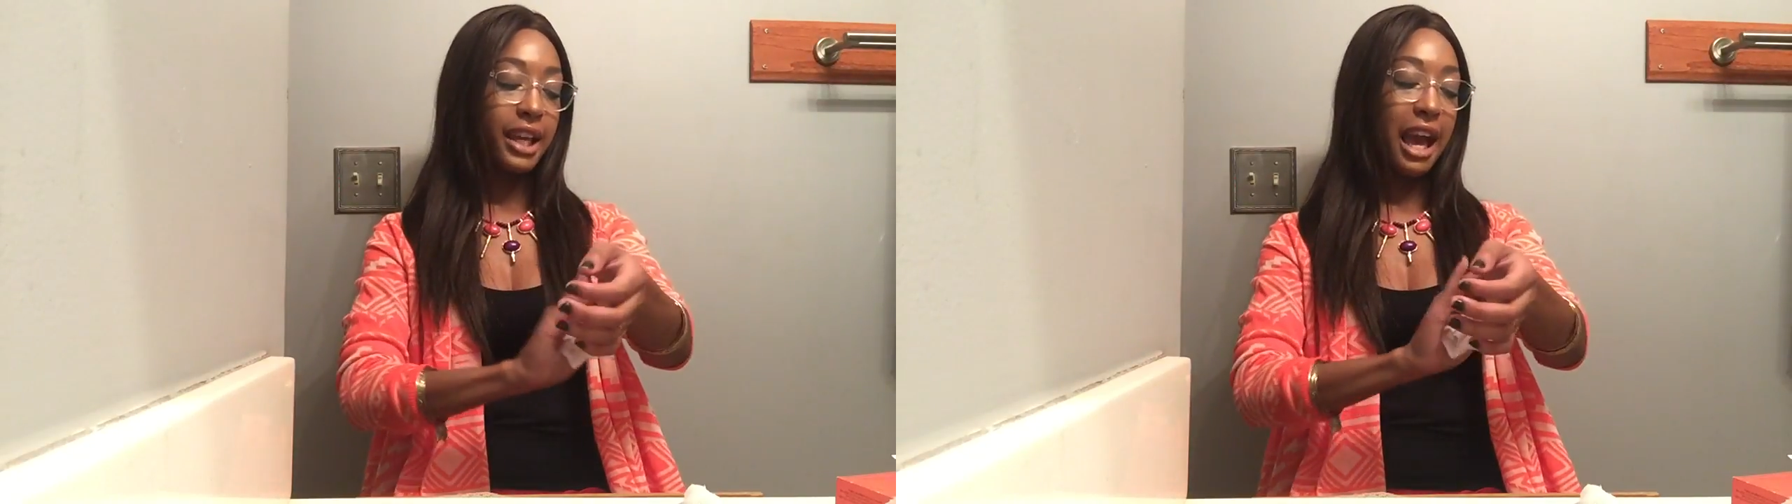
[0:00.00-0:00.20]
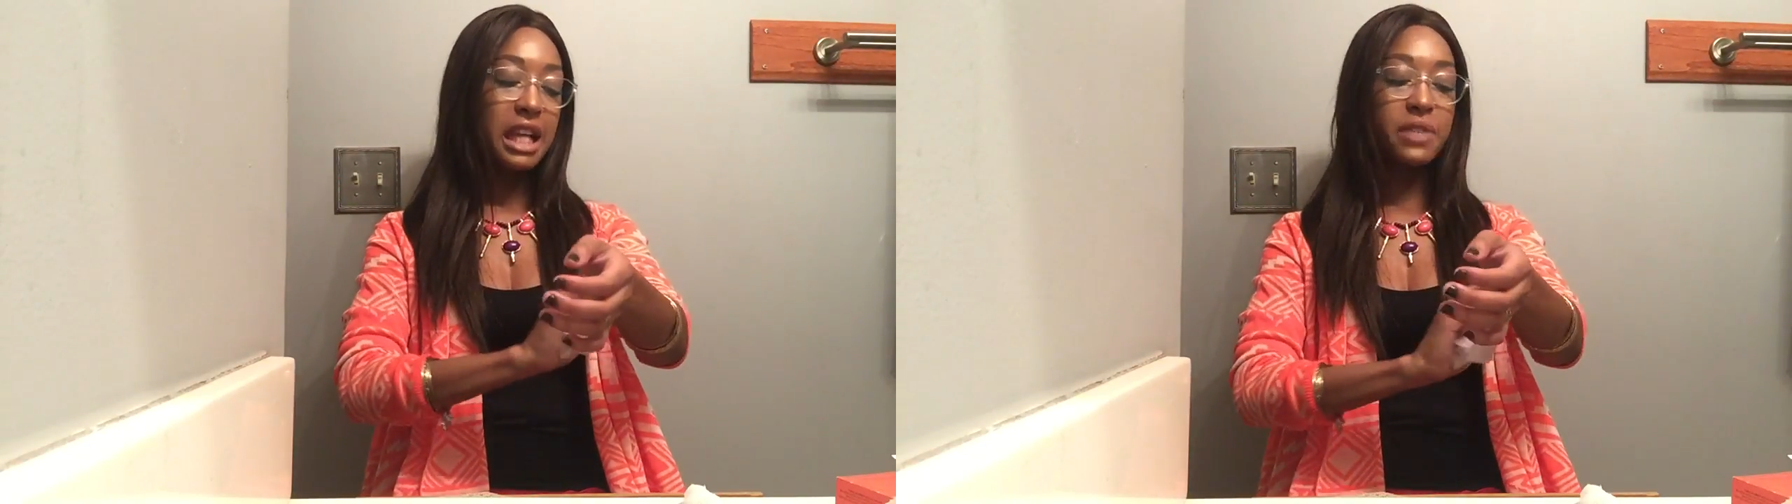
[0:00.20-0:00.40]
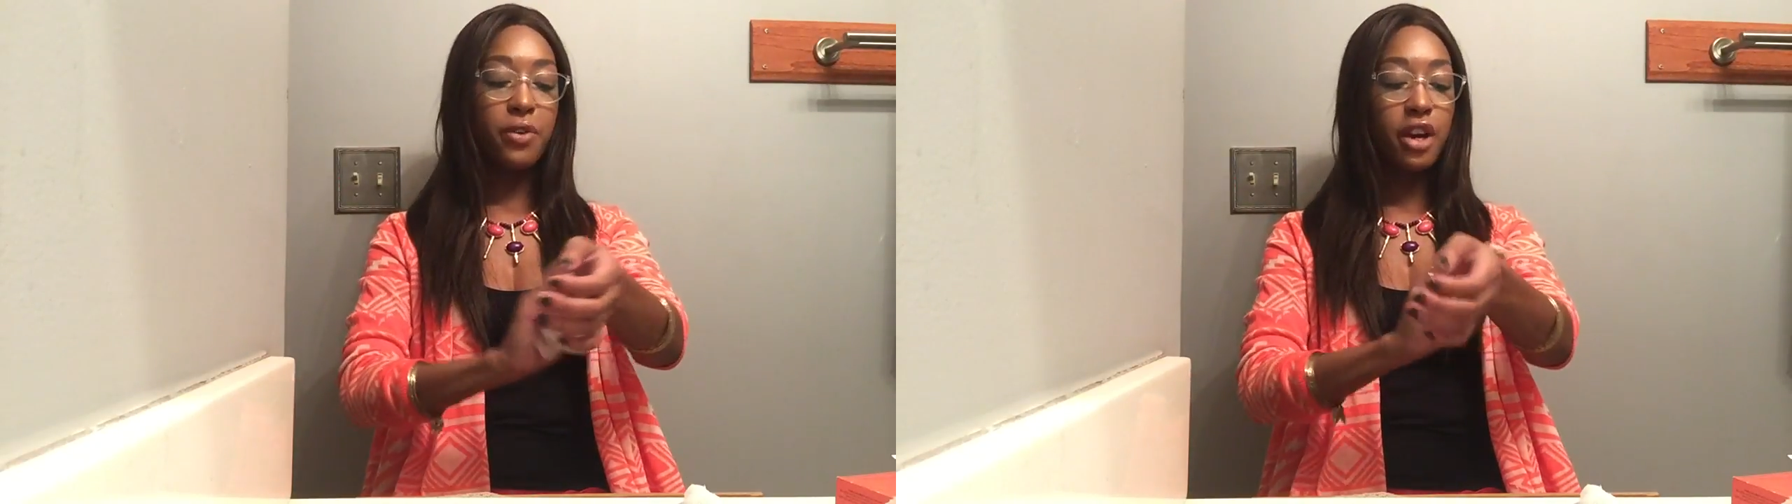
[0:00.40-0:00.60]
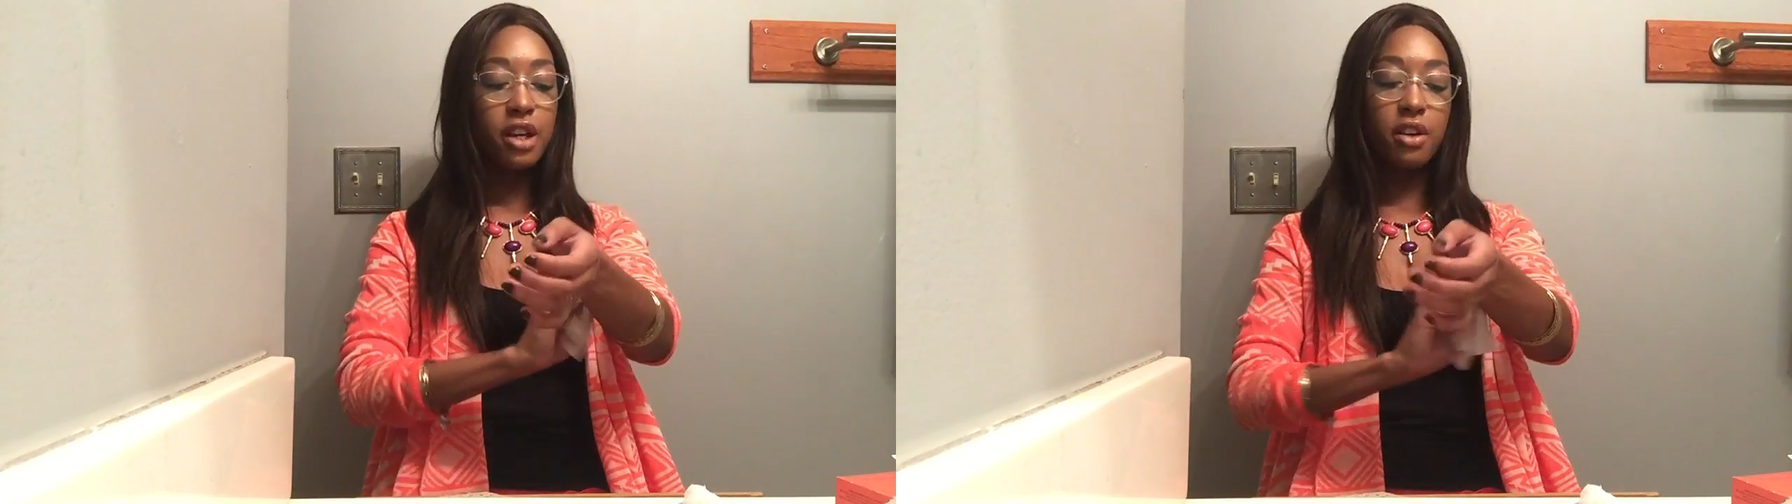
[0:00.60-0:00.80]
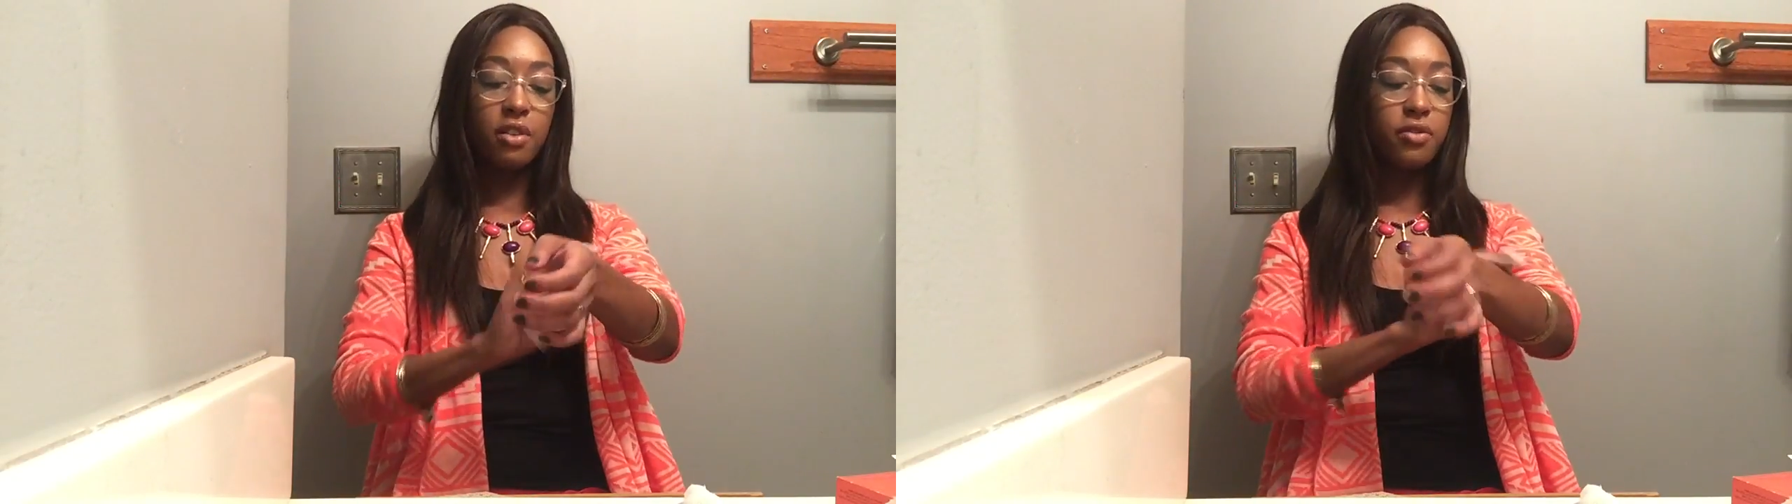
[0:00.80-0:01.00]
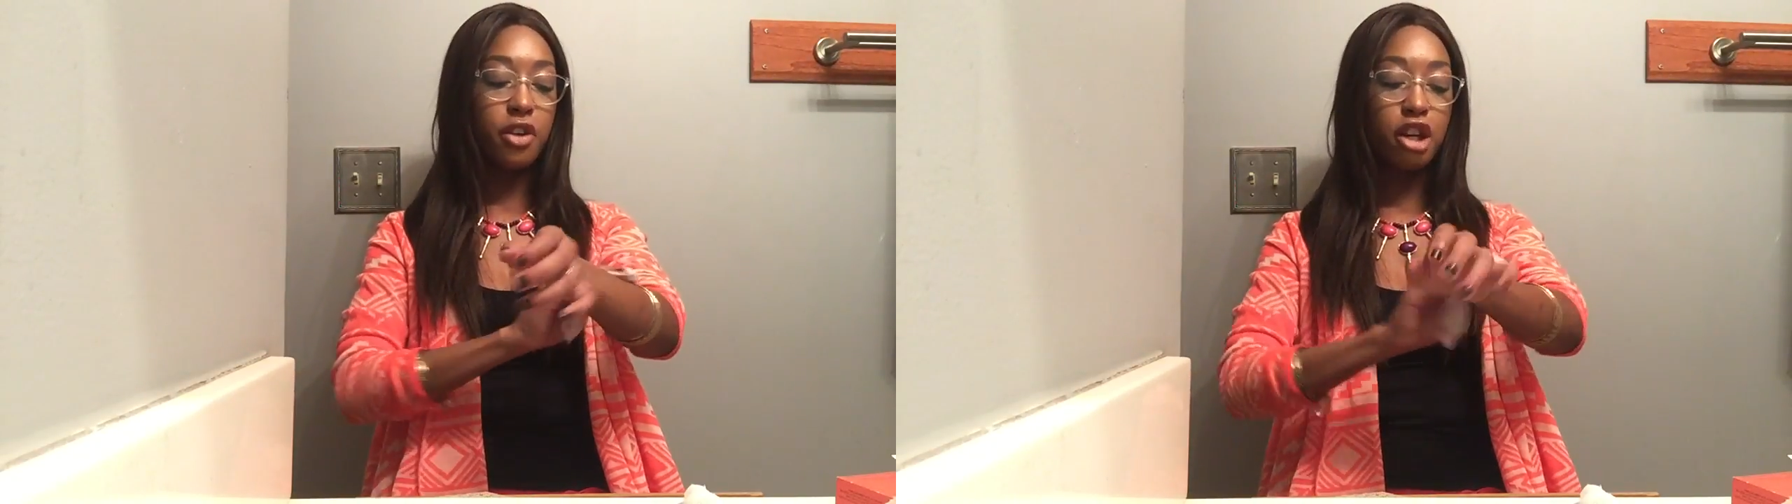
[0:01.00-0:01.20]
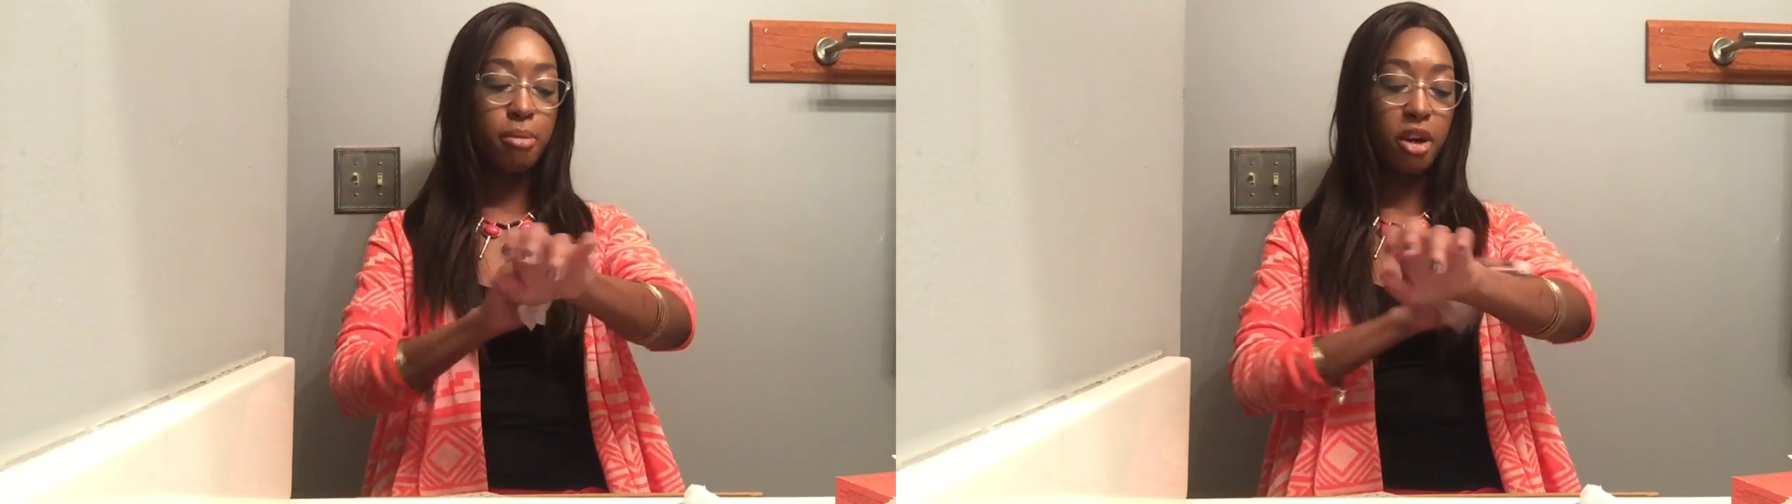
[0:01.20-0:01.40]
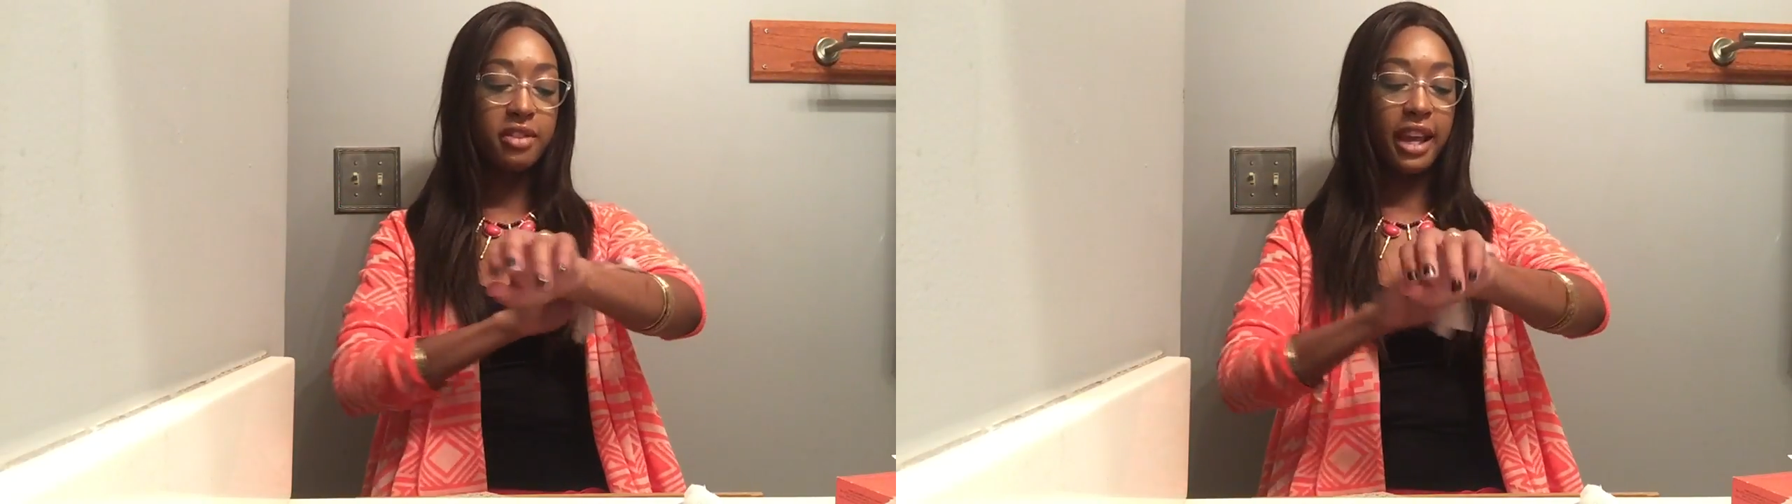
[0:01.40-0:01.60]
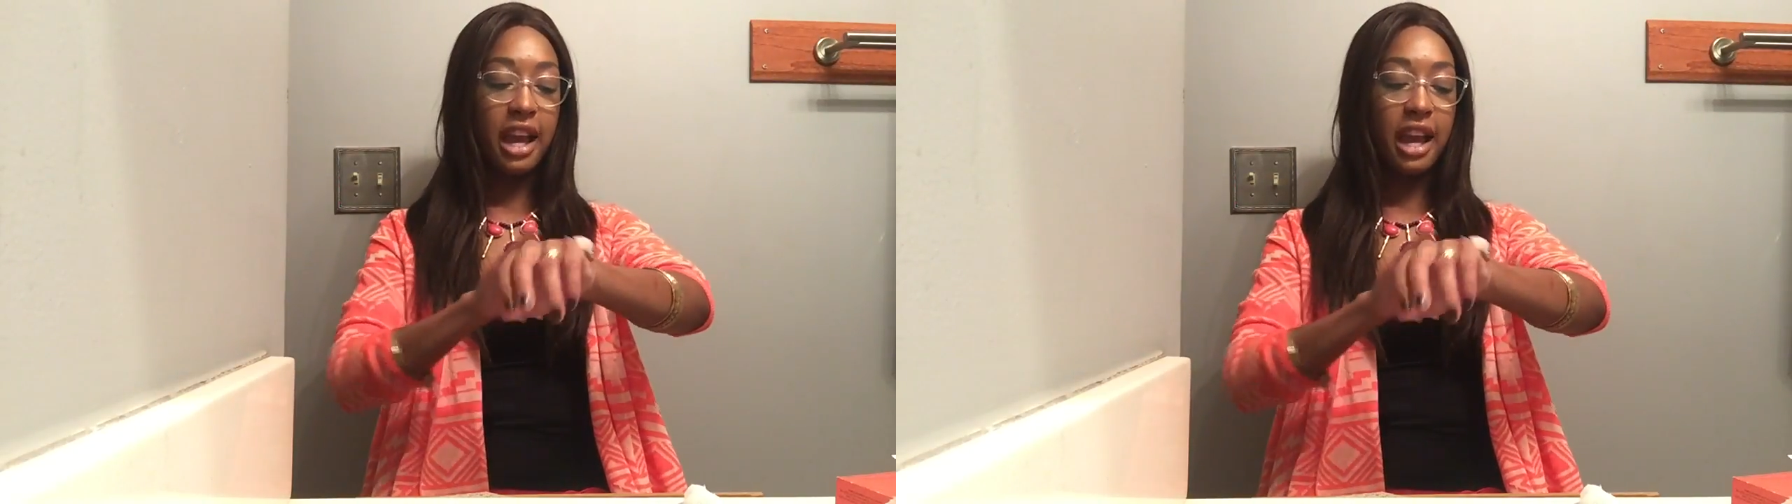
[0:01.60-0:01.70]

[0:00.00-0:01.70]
like ask for it for your birthday,